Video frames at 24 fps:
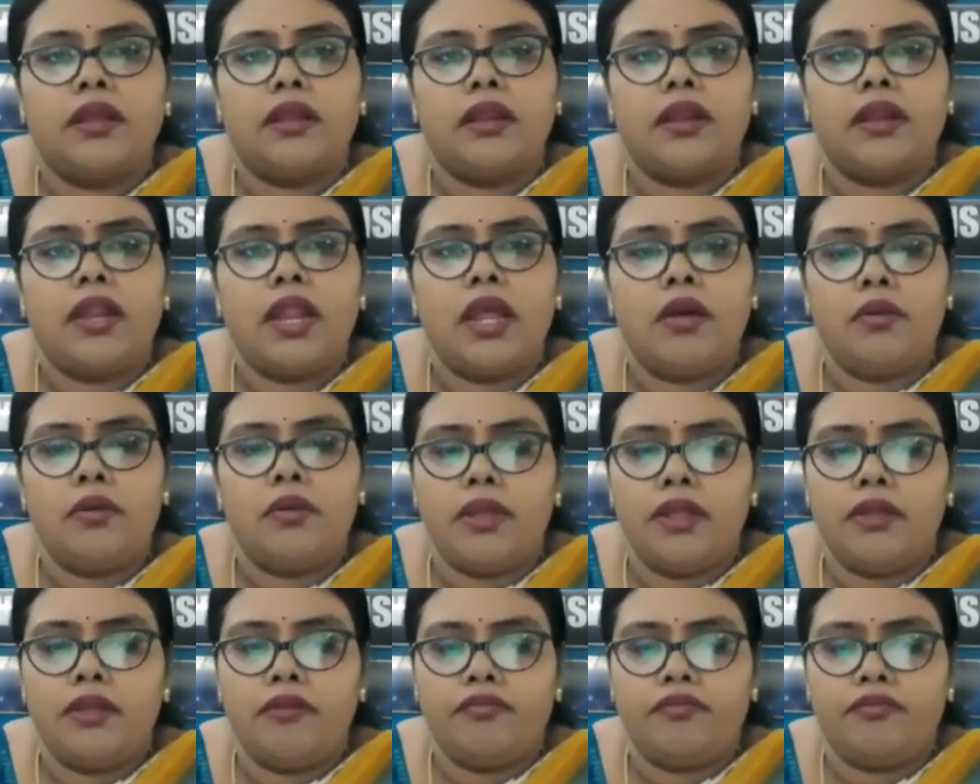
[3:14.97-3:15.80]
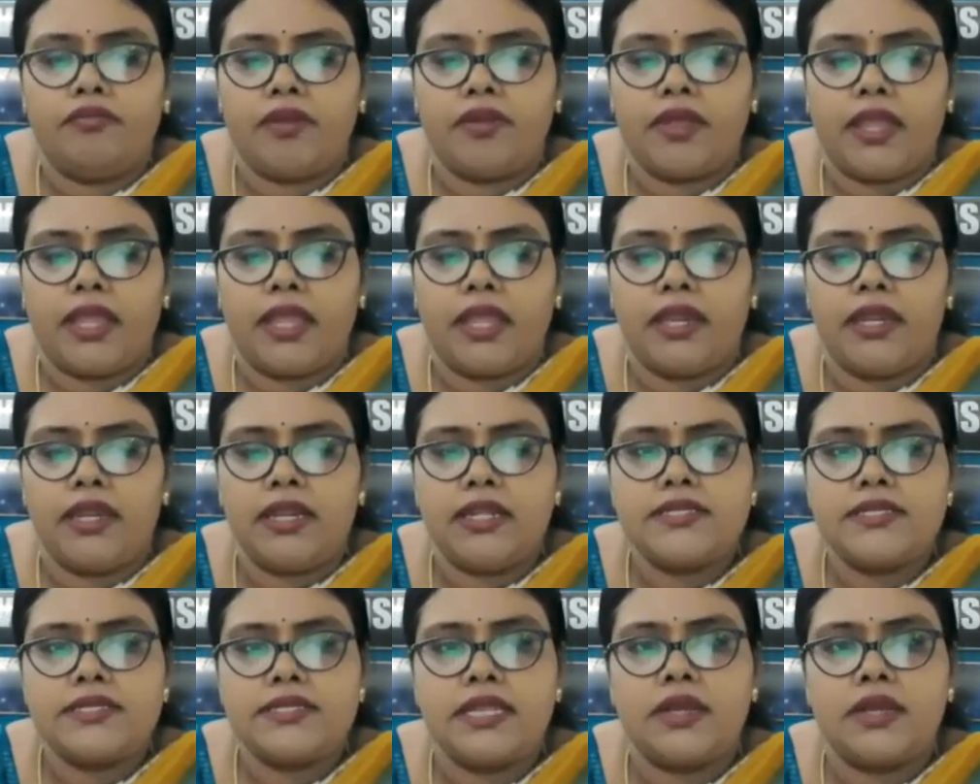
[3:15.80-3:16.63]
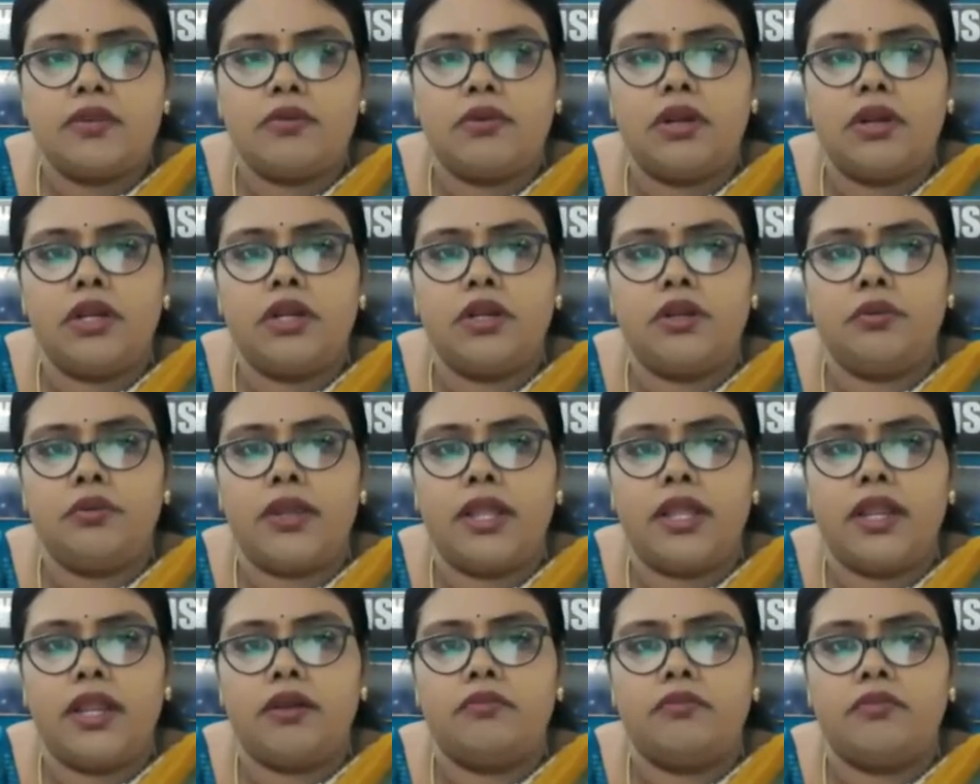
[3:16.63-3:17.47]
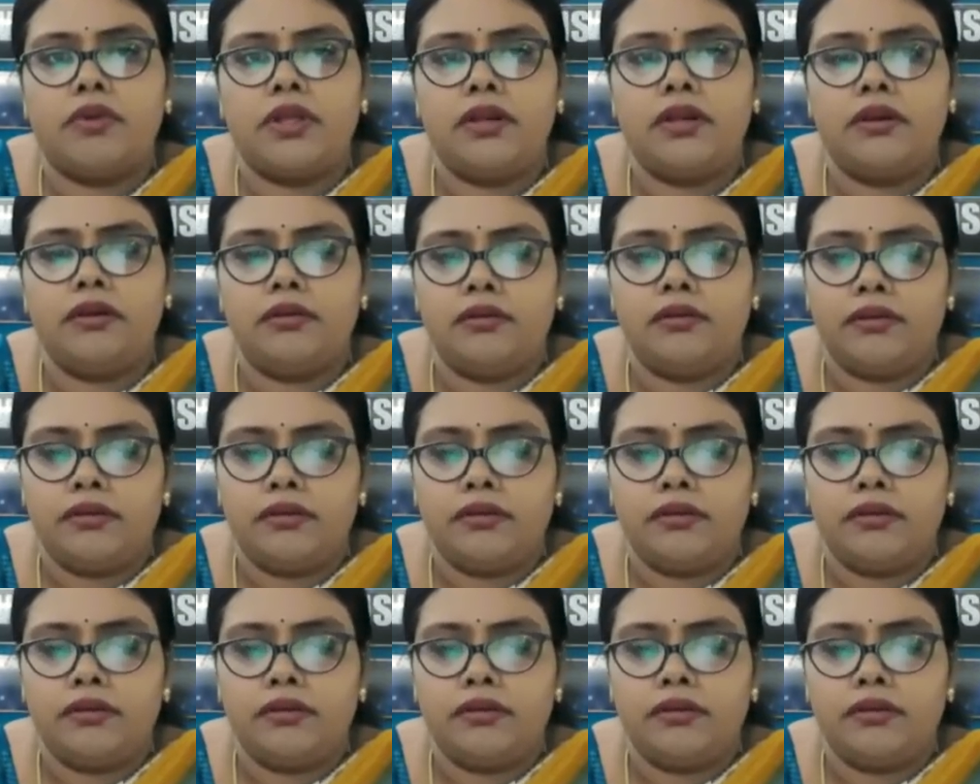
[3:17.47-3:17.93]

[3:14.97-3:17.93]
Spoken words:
Now if n is equal to n1,